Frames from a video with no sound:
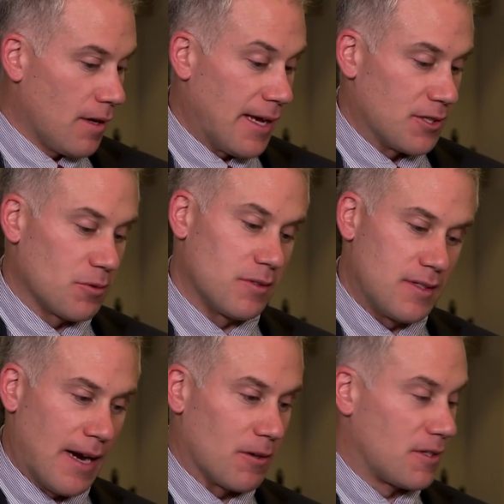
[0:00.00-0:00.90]
Yeah, so
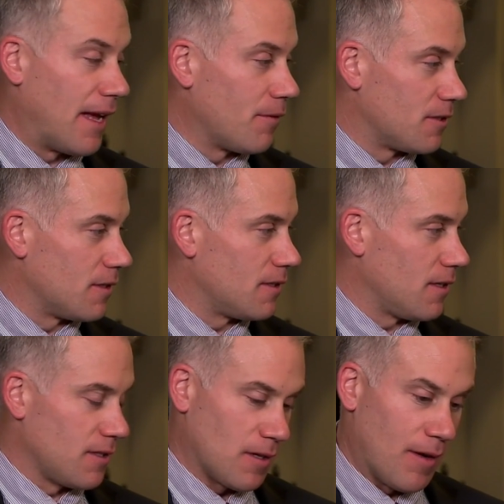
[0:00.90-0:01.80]
Terrence Davis is,
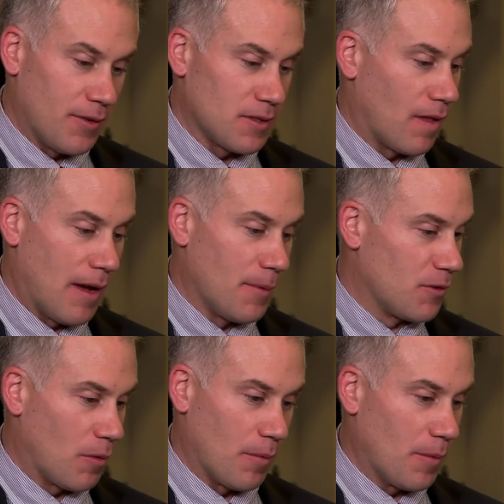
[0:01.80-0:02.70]
is an offensive lineman.
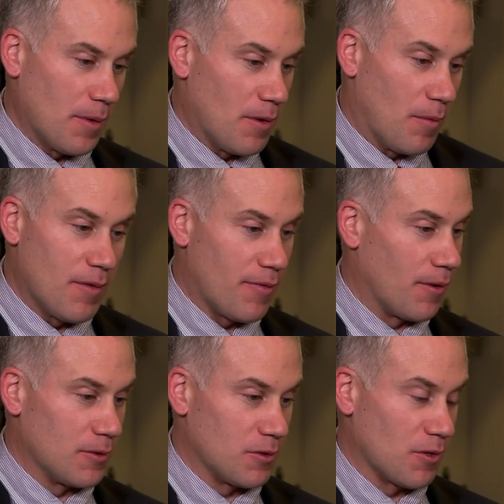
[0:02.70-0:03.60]
That's what we, you know we
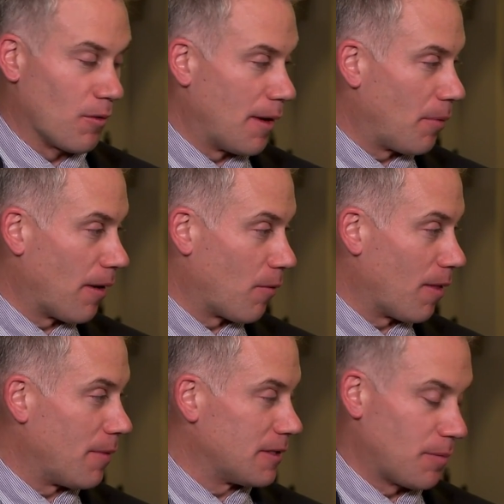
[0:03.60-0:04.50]
feel is just a great player, one
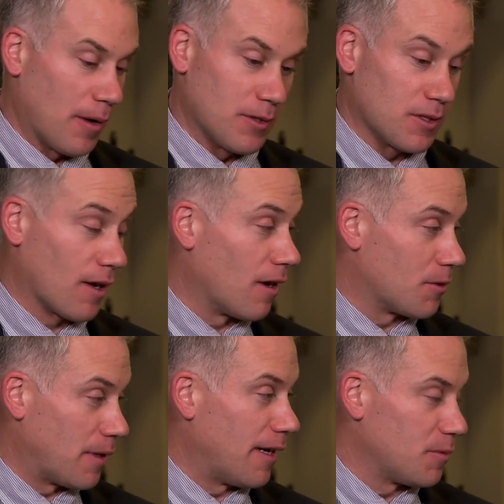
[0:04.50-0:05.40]
of the best players in the
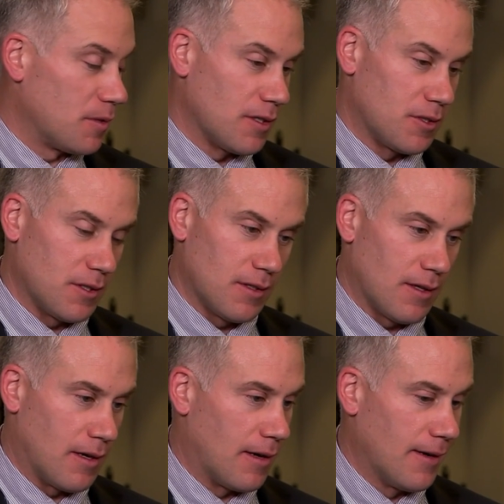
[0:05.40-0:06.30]
country at his position.
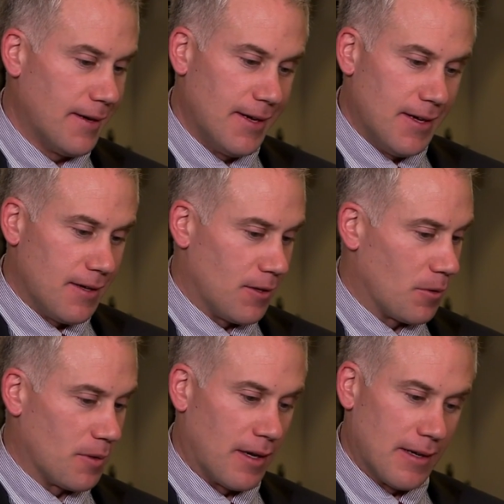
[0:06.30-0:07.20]
Uh, you
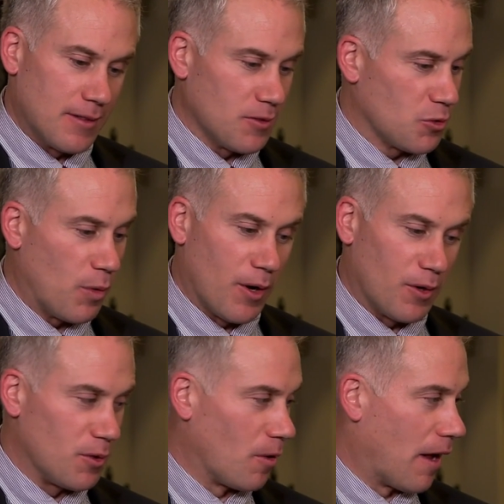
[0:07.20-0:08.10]
know, uh, Squeal
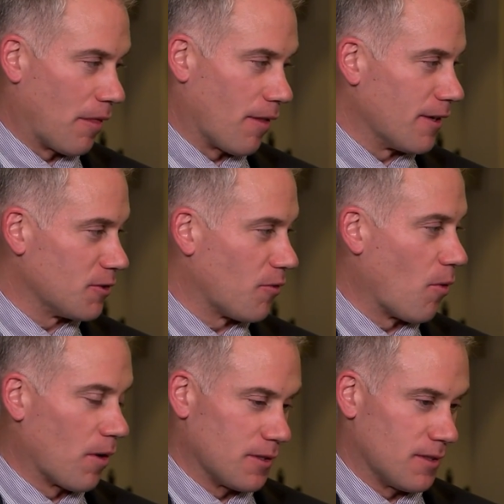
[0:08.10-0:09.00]
can do a lot of things
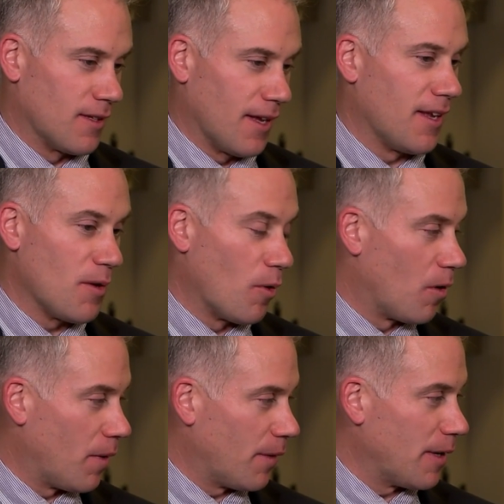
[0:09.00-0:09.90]
for us, and, and he
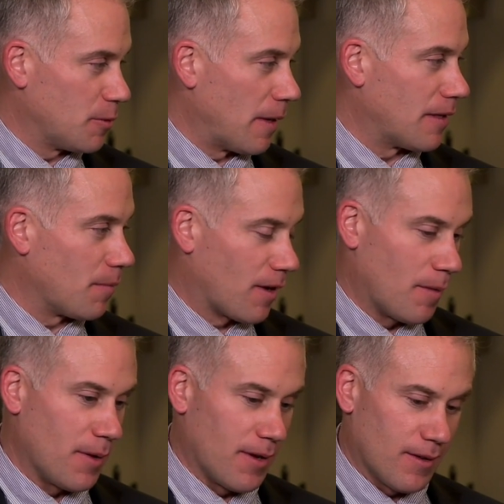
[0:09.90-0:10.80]
will. We, we, expect him to
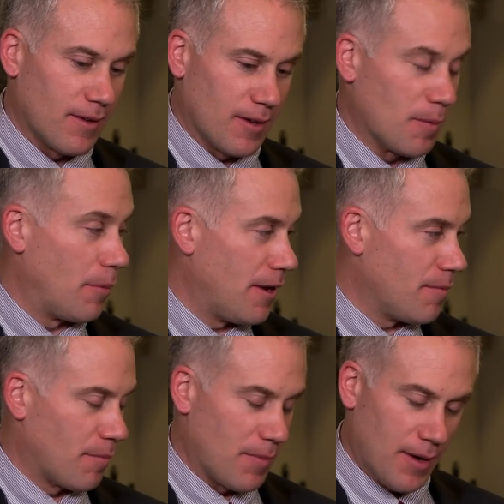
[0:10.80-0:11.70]
come in and, and compete
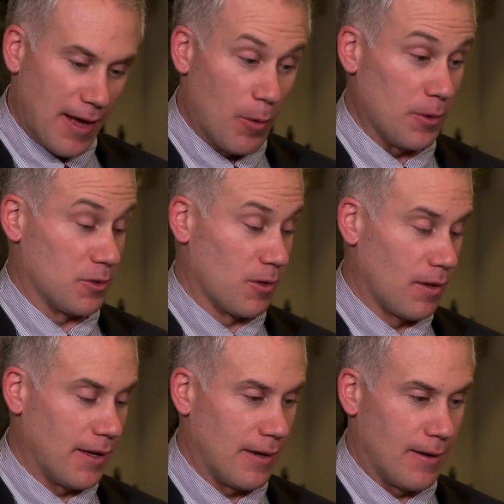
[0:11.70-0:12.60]
and, and, help us
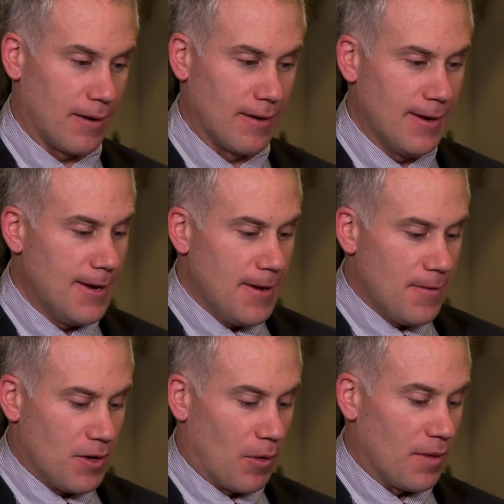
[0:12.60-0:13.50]
early. Uh,
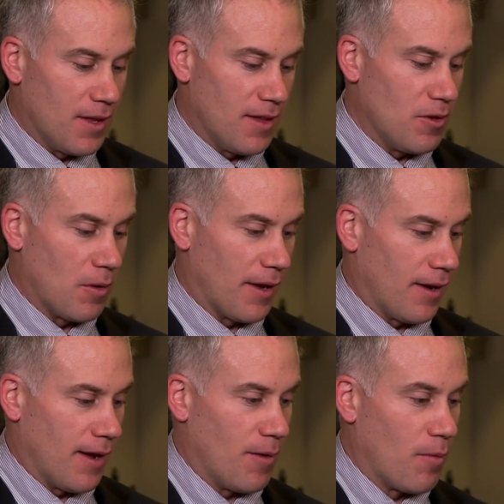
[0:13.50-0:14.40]
you know, and then, and then you look at,
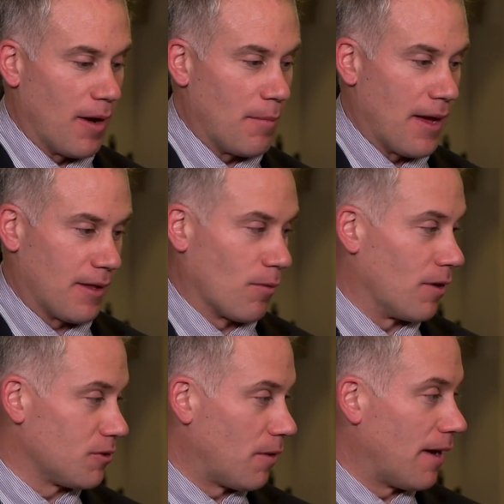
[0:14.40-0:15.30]
at, running back
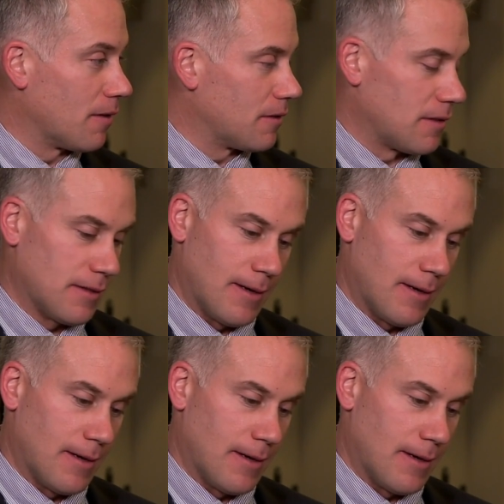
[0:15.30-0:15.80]
Lorenzo Harrison.